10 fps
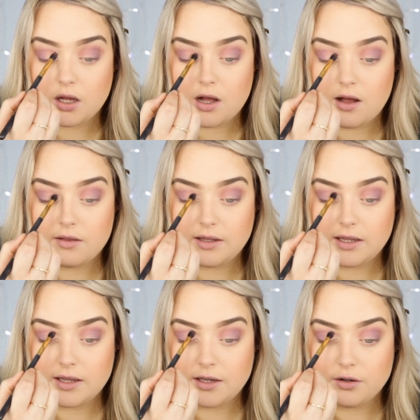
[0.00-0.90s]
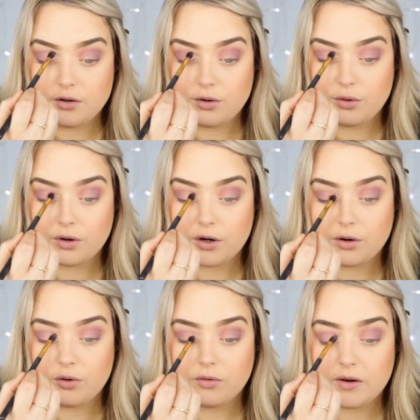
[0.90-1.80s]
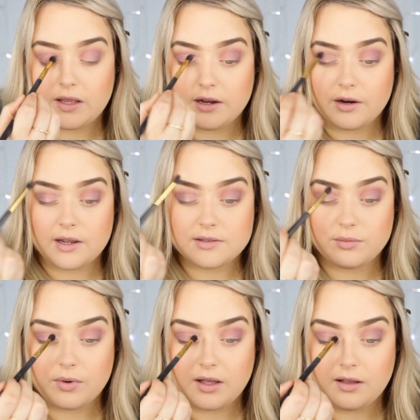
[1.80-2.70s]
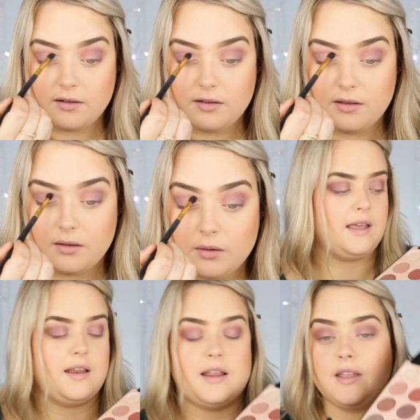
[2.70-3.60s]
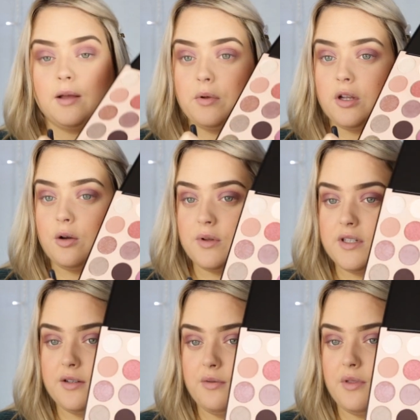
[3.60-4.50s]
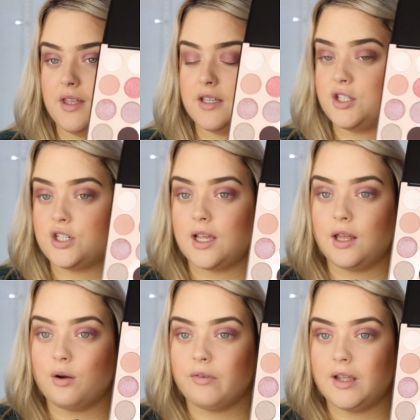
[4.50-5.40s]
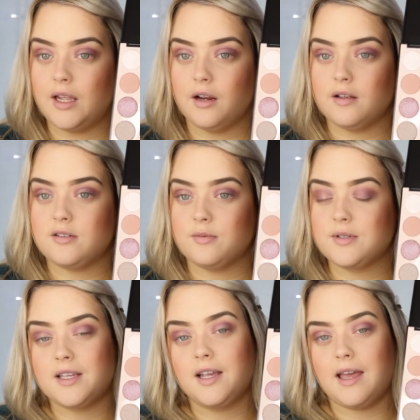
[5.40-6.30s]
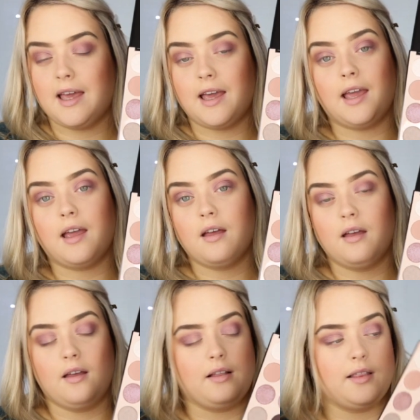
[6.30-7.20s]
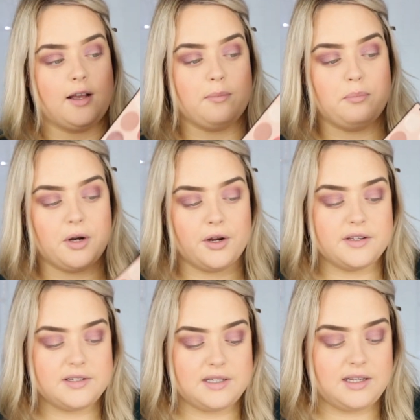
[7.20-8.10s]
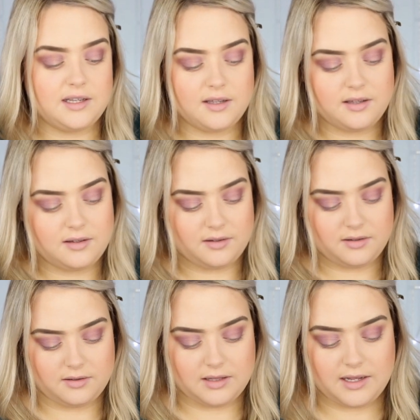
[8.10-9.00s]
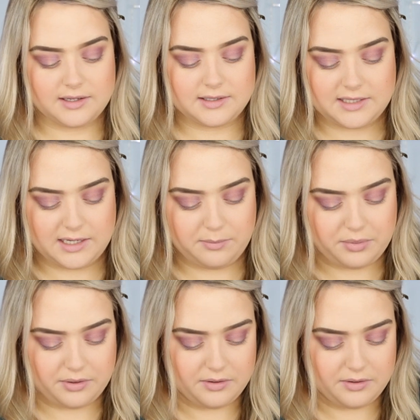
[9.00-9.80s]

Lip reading: on the inner corner over here as well. And I think I'm going to go into this shade over here. It's almost like a burgundy, like deep